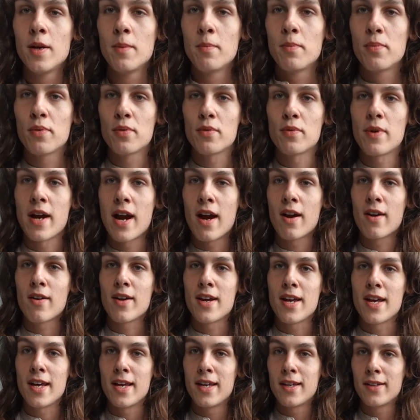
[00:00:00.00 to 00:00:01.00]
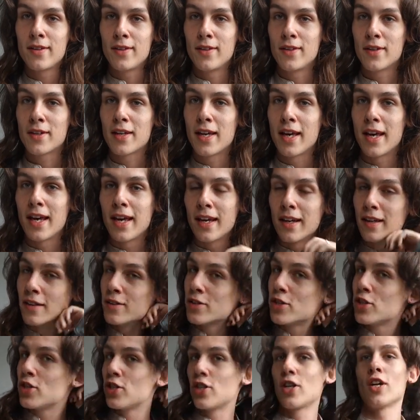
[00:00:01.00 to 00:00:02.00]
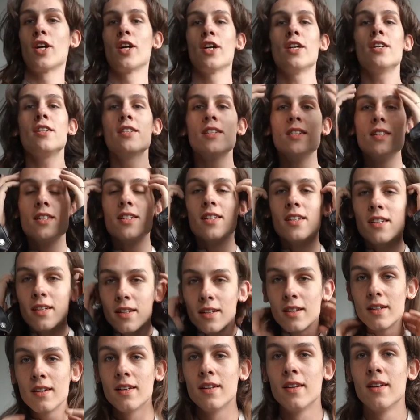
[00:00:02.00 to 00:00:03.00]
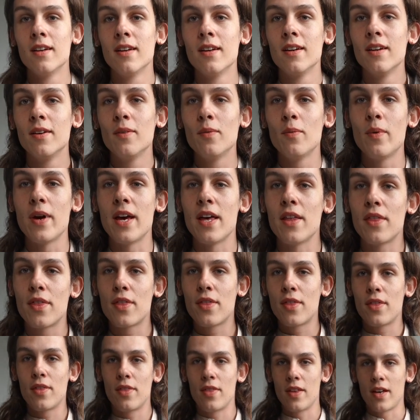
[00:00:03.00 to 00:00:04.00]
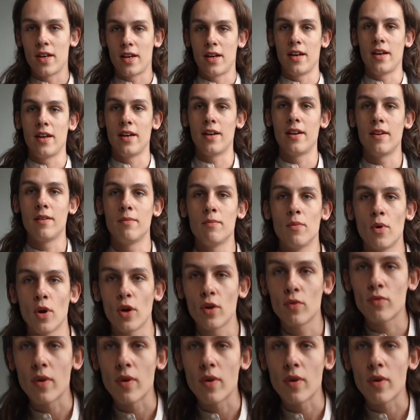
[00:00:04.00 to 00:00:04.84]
prairie looking shirt with the more